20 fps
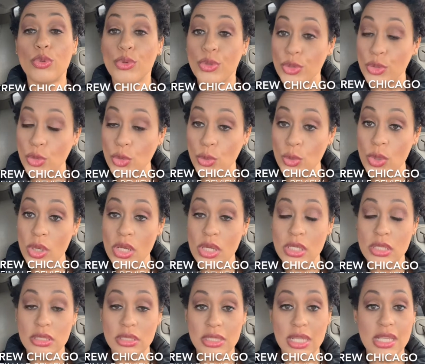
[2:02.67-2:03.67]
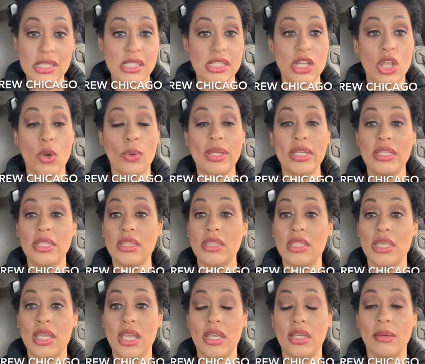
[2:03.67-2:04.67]
crew doesn't know
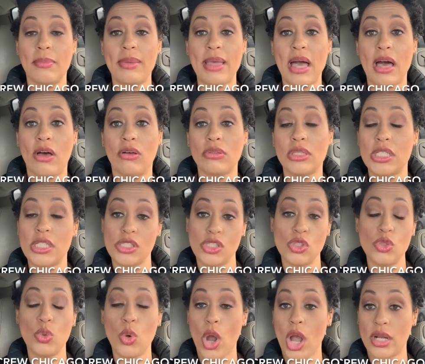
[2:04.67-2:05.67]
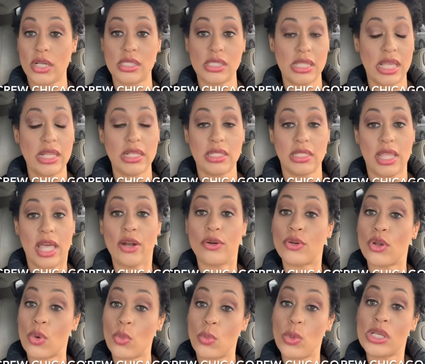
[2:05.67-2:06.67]
anything about these new artists they they
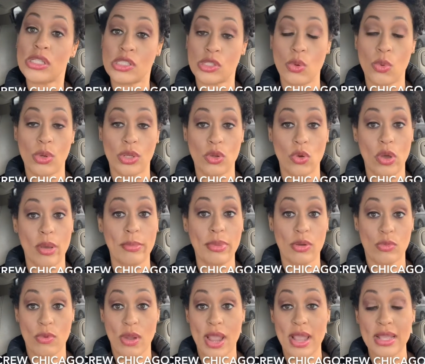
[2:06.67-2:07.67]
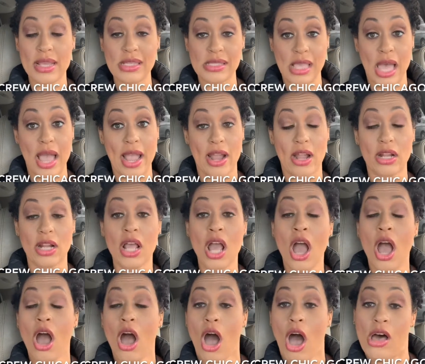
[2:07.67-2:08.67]
don't know what's going on but ryan has hired
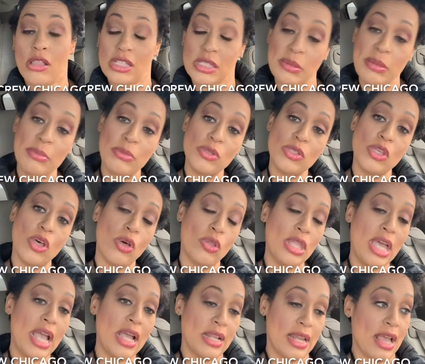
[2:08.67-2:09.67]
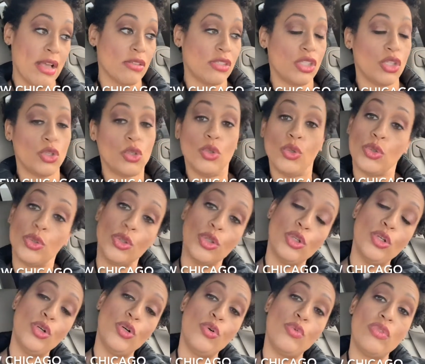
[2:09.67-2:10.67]
all these people so they announced the new
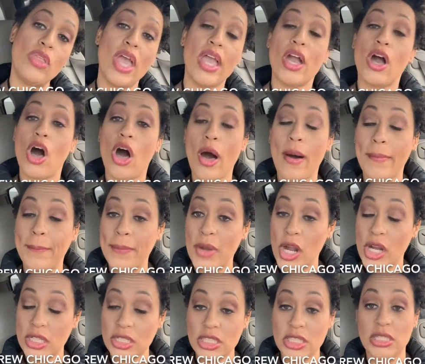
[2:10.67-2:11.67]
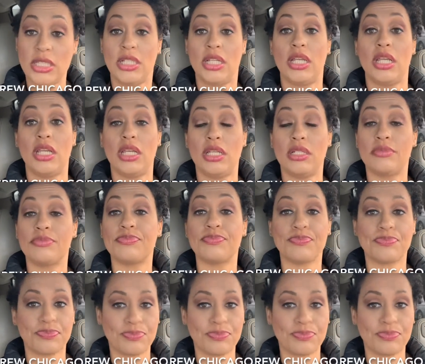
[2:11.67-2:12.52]
crew they all marching